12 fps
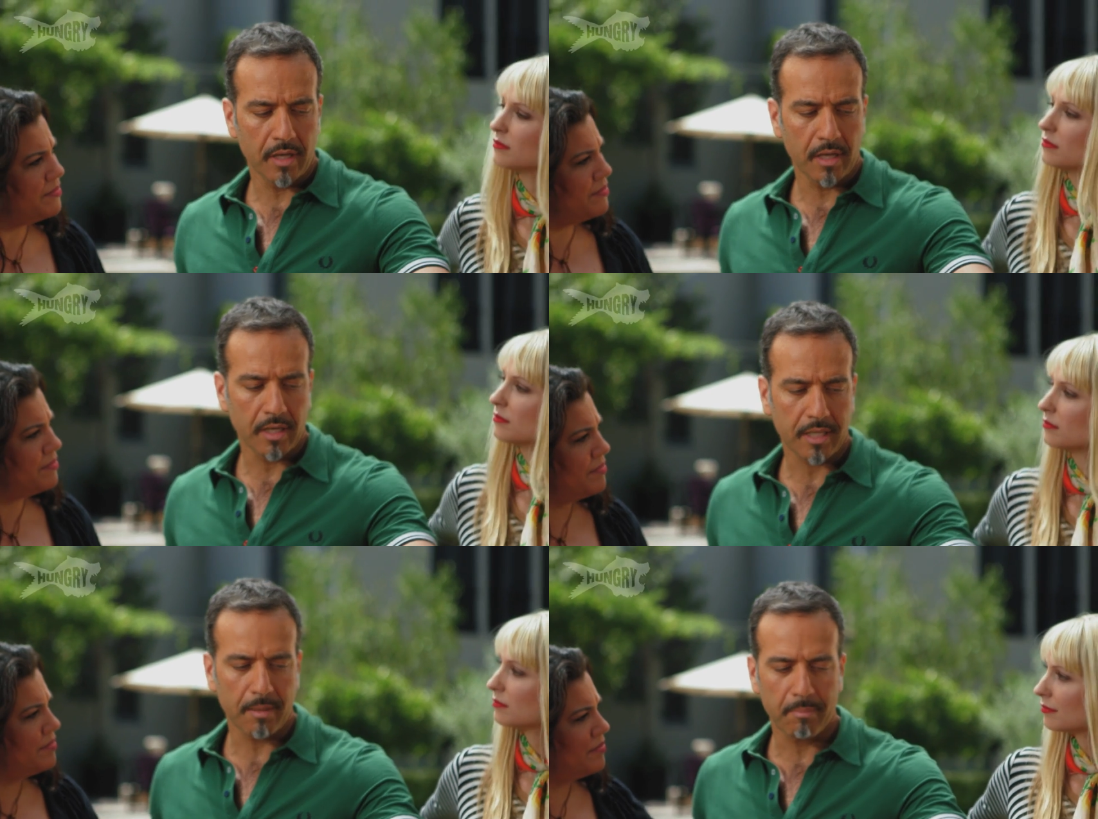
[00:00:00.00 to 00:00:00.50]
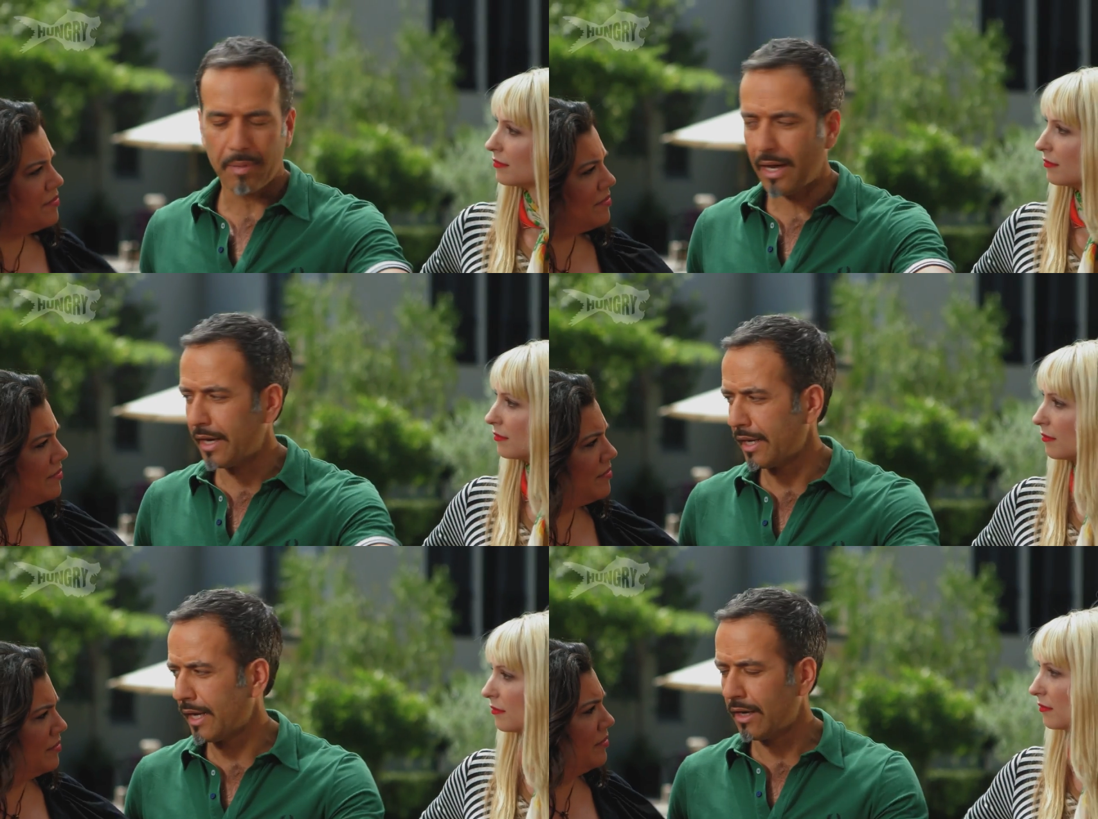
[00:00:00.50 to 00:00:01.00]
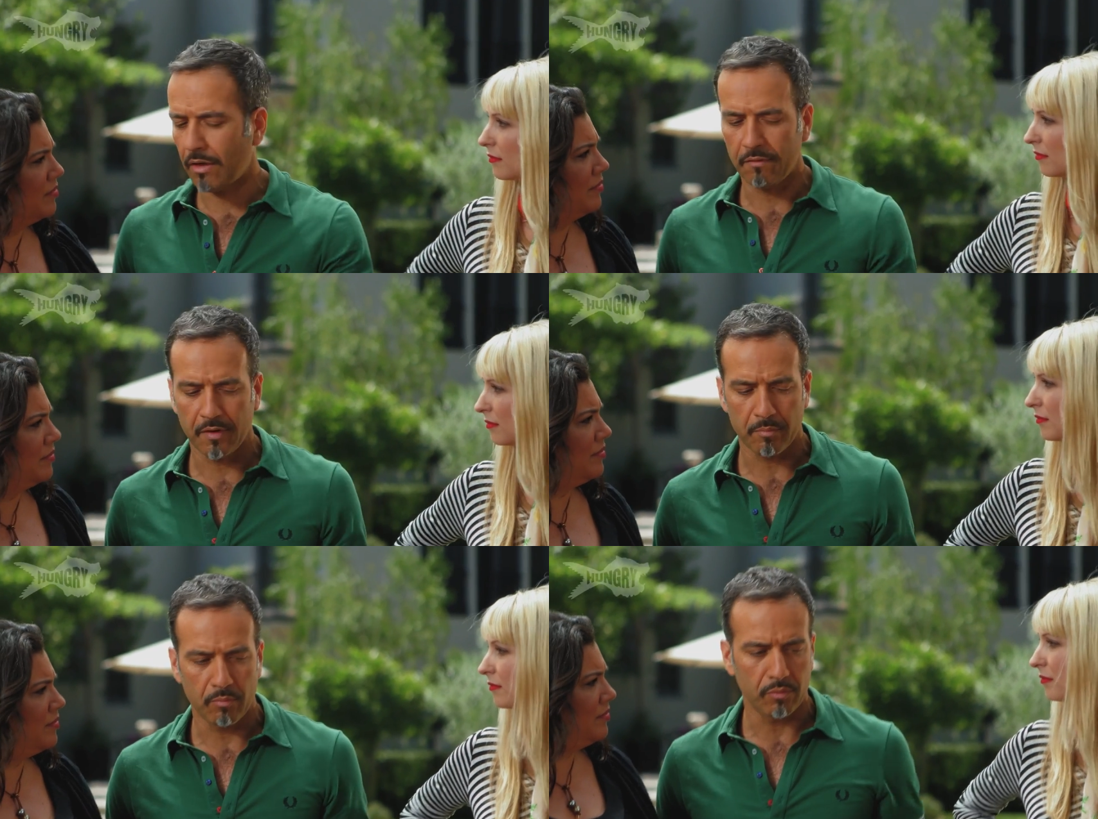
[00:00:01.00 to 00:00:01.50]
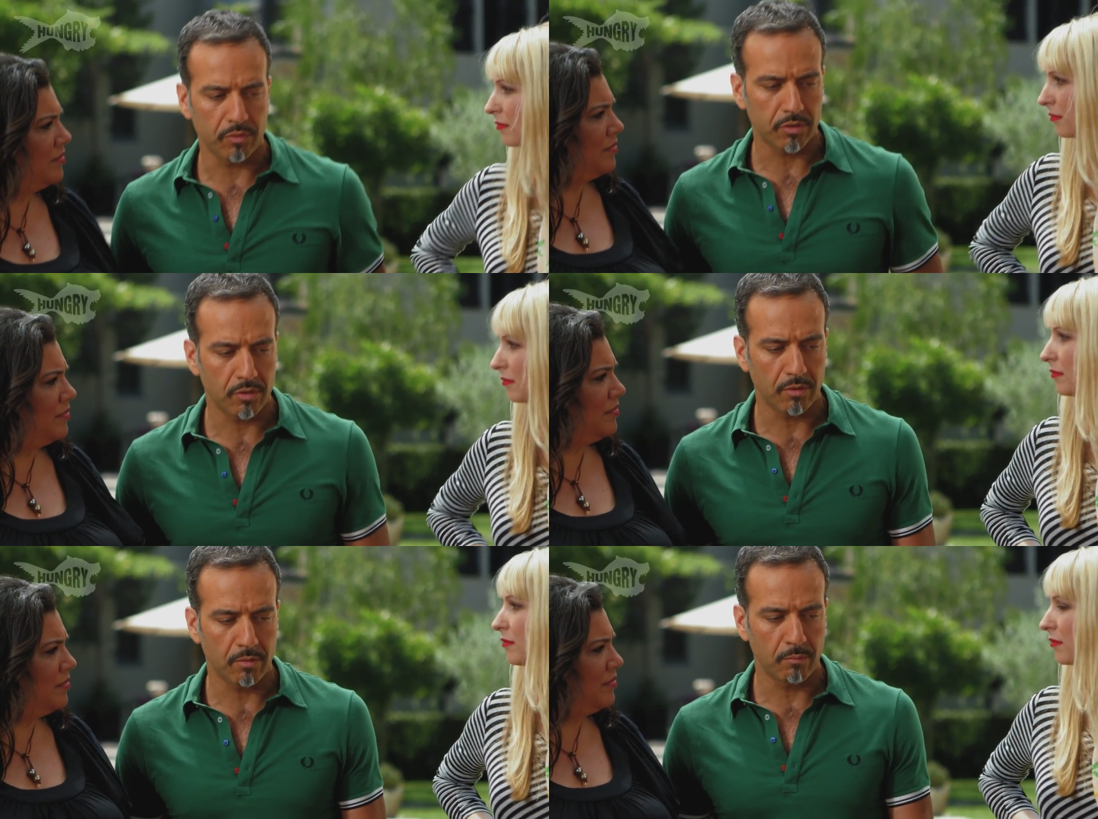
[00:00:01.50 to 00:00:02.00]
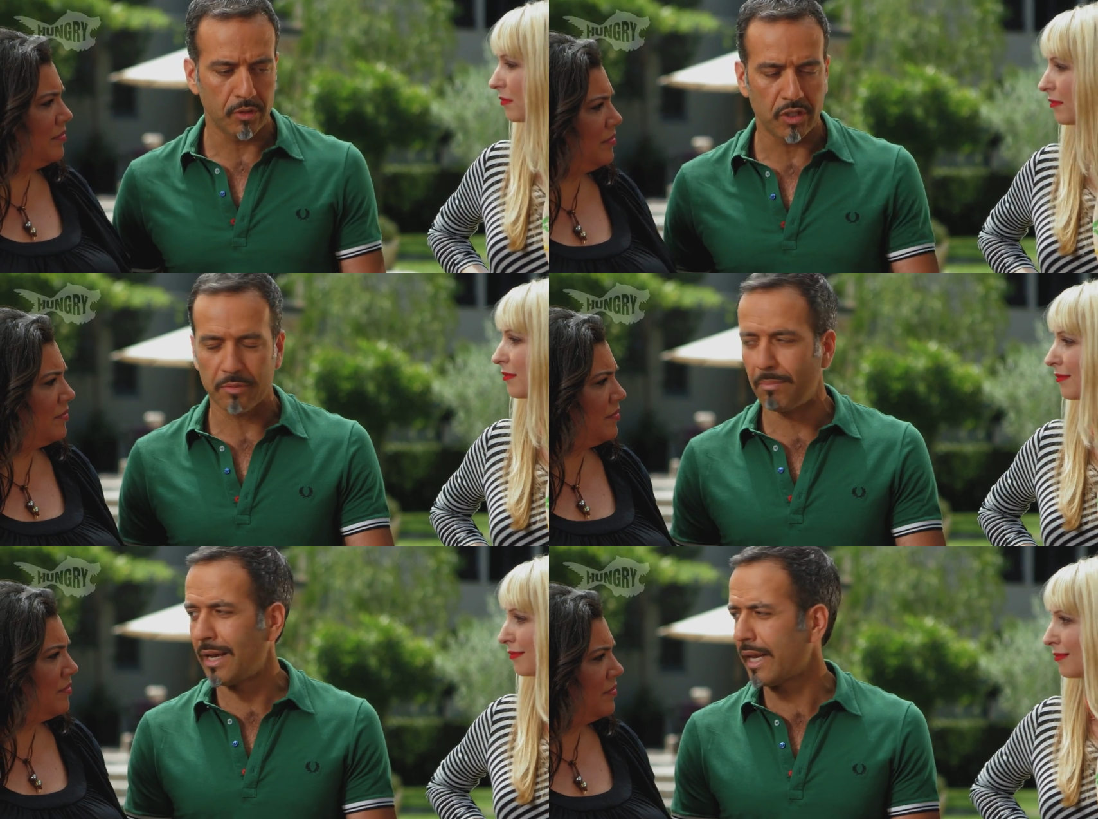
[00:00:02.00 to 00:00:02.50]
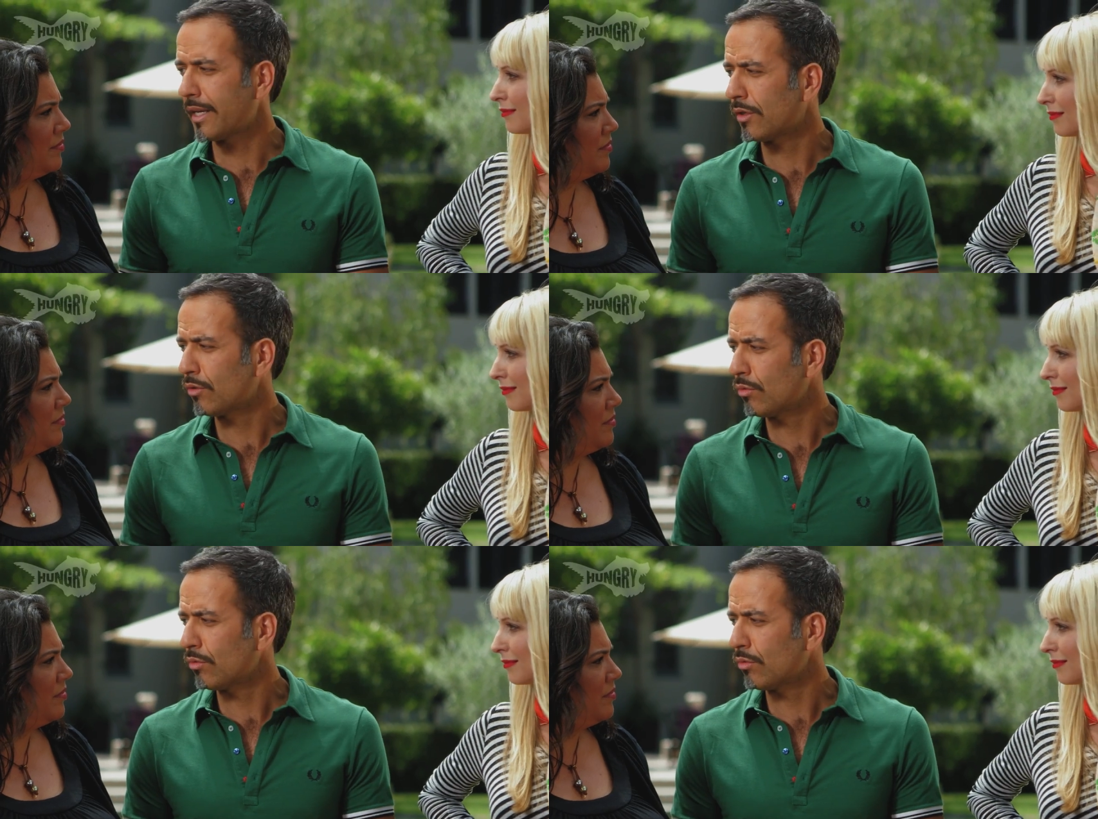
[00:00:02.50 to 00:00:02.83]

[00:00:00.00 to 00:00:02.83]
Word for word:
Speaker 1: uh, Campari and love vermouth, so mm -hmm. we just blend the